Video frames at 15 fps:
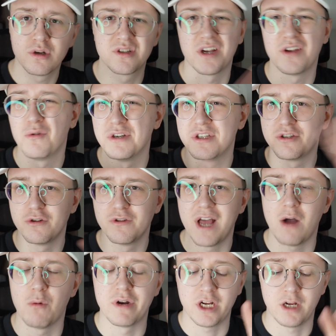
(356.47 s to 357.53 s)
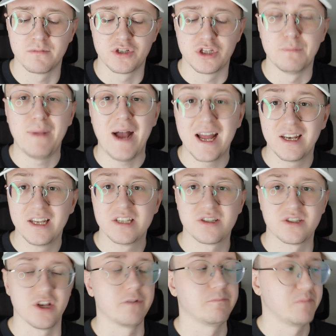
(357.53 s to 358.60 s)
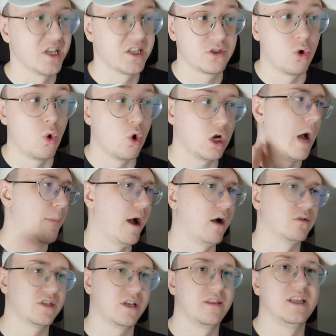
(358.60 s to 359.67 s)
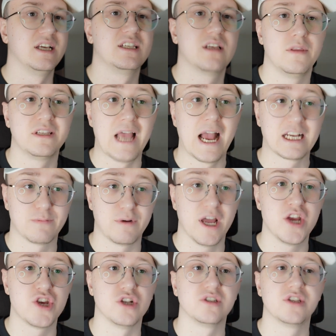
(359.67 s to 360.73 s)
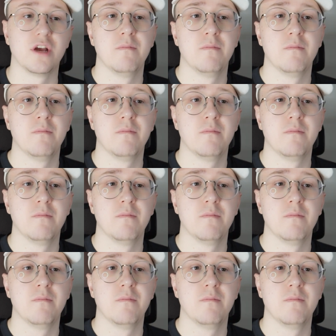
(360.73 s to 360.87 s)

because I always do that when it comes to the ban list. So let's talk about this explanation. So